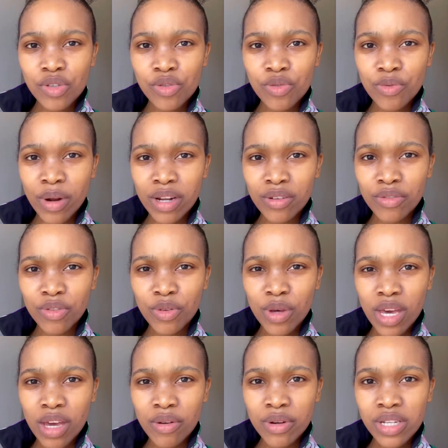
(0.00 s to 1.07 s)
to run a few
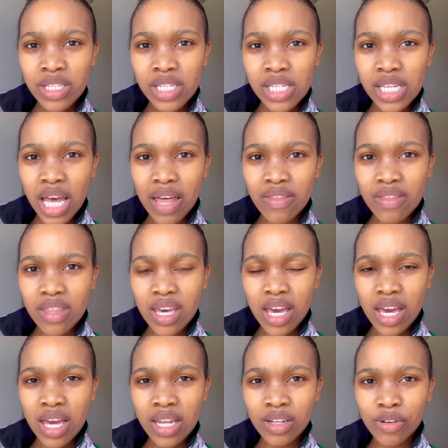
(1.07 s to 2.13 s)
errands and
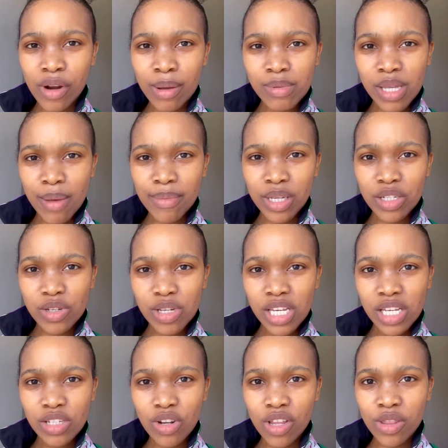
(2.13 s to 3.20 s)
then grab something to
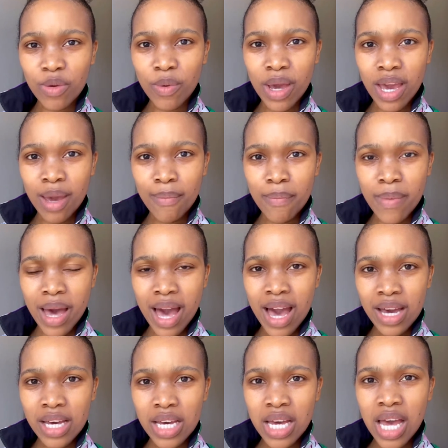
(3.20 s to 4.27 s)
eat on the way
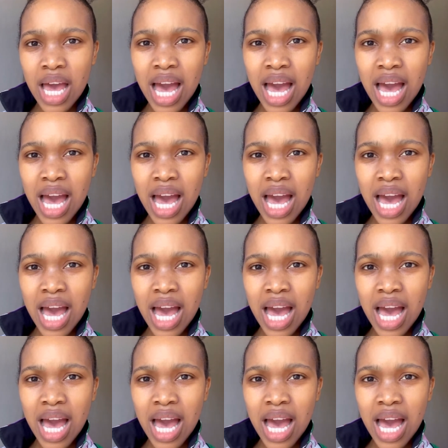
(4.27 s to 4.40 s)
back.